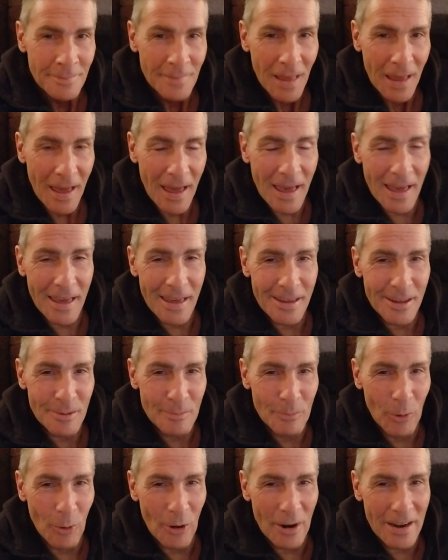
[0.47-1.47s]
Hey, good
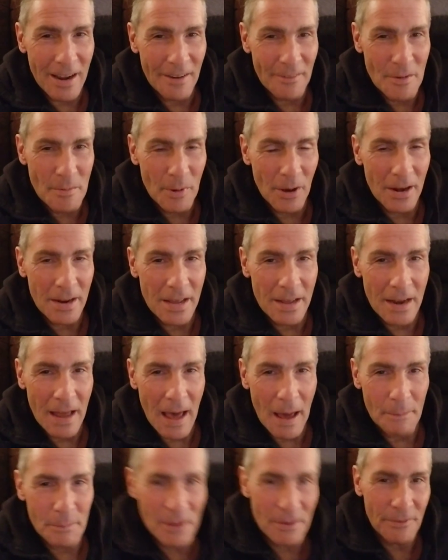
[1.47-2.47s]
morning, everybody, and
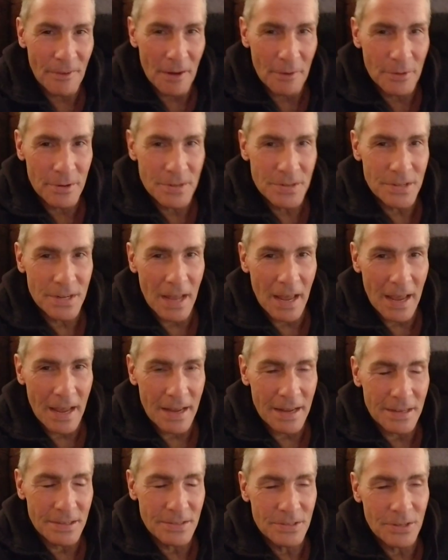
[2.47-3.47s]
happy Veterans
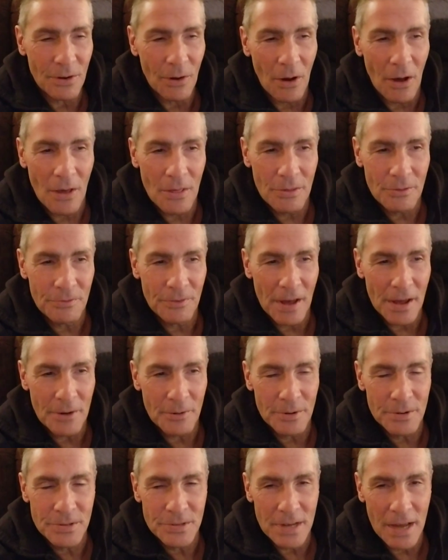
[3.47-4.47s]
Day to all the
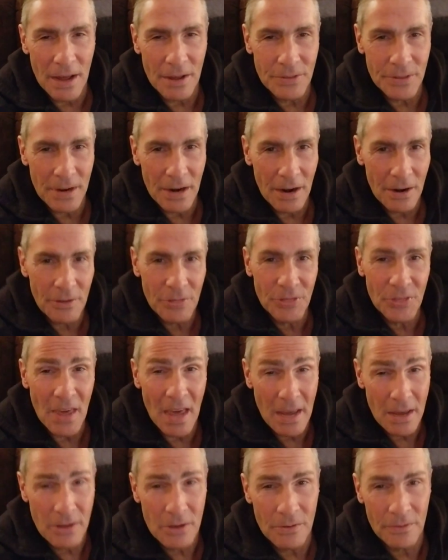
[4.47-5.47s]
veterans out there.
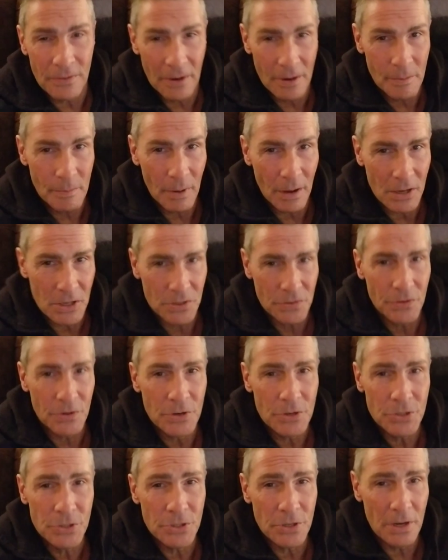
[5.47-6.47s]
Thank you very much for
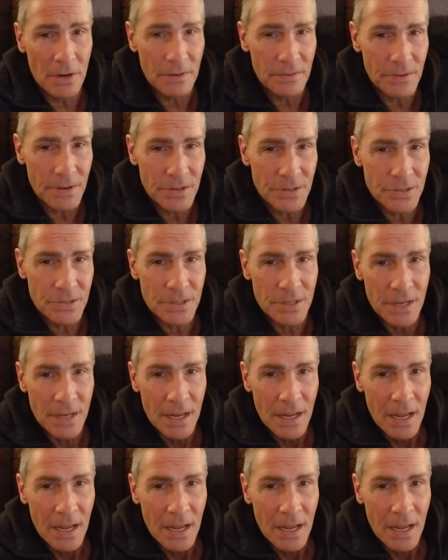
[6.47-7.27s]
your service,